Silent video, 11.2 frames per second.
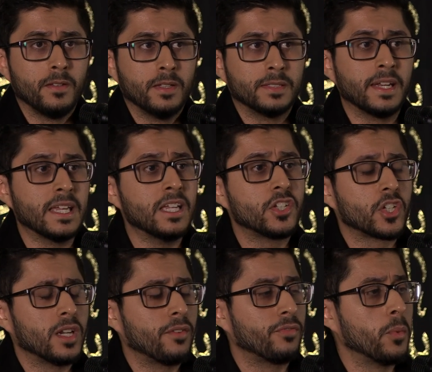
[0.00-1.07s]
that each
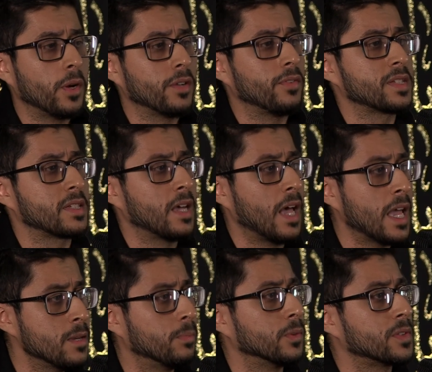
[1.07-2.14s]
and every one of us are
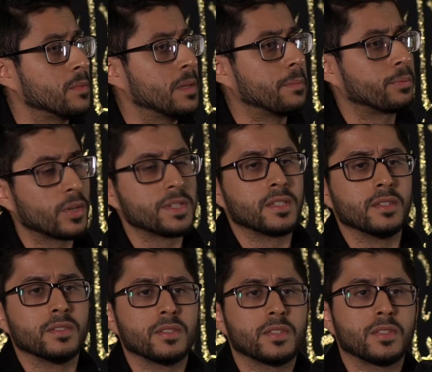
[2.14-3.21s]
able to be
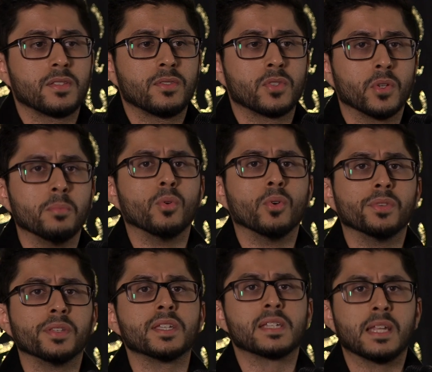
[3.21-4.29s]
present to mourn
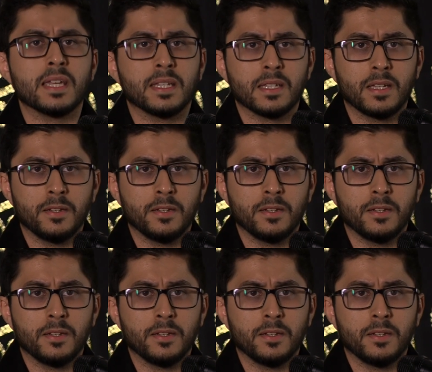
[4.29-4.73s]
this lady.